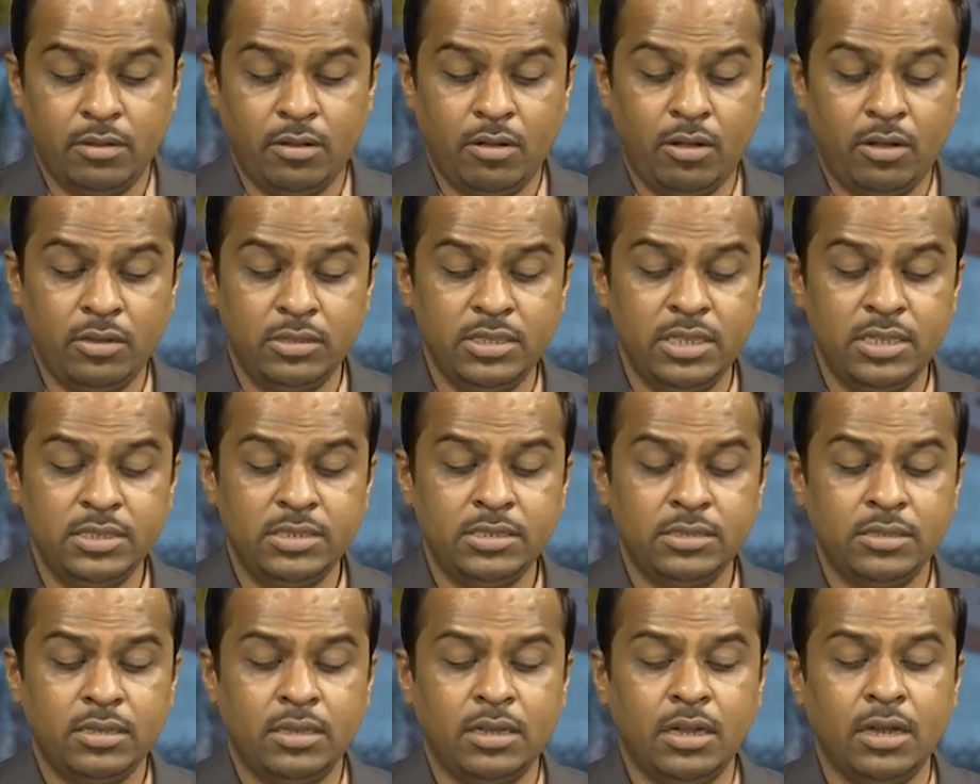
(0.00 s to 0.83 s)
on
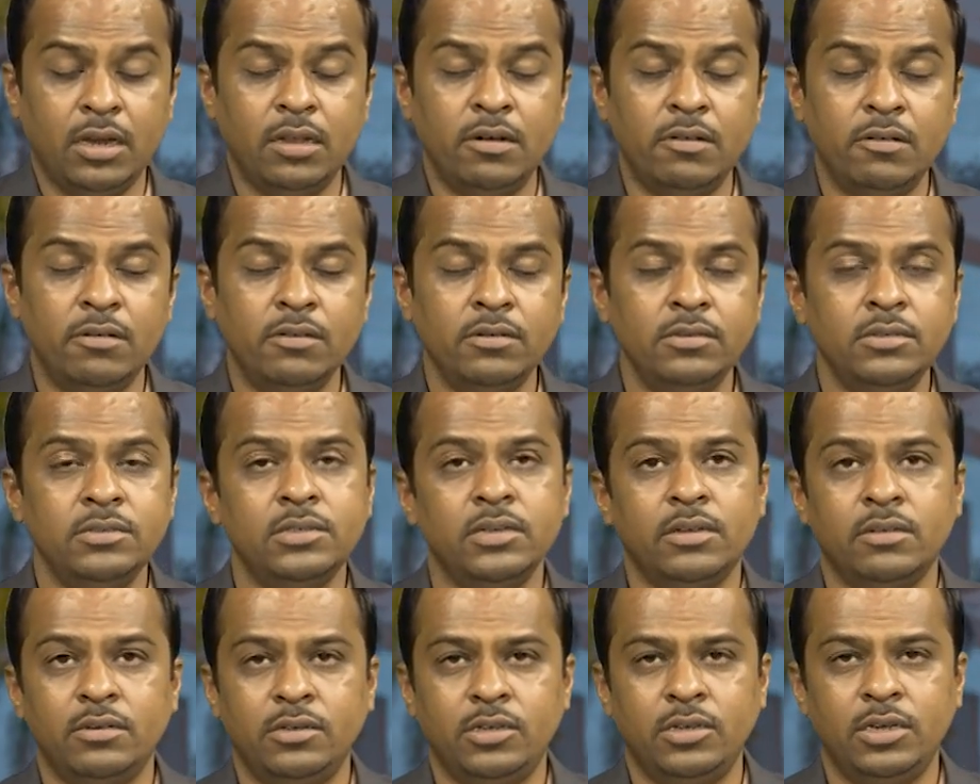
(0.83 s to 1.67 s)
this curved
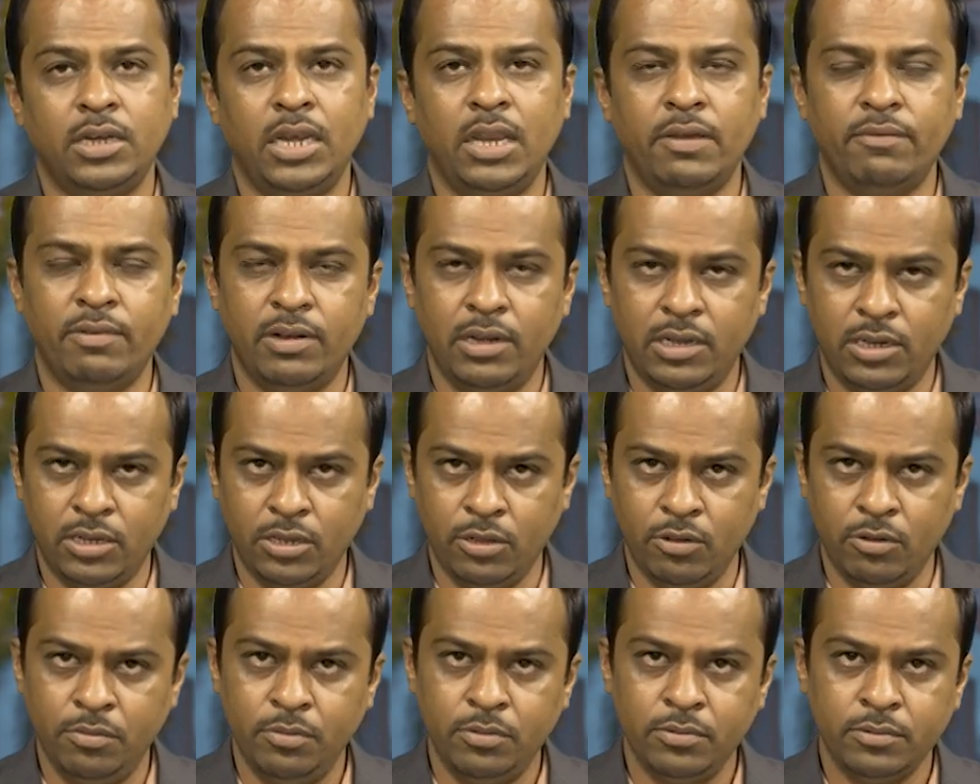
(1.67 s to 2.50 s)
level
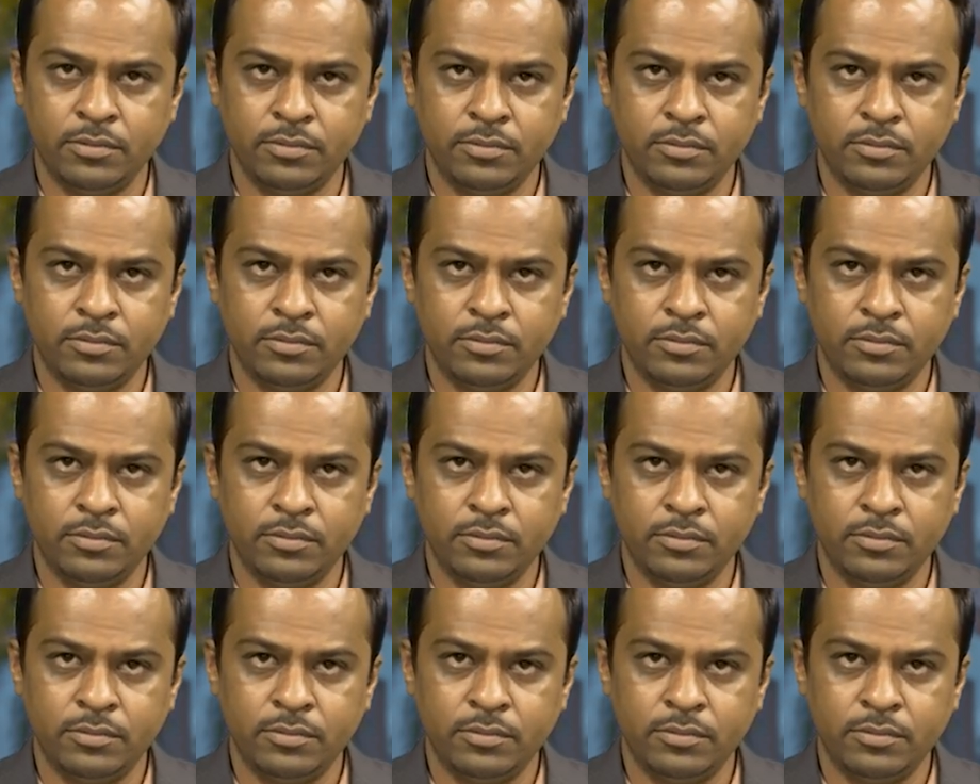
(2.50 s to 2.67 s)
tube,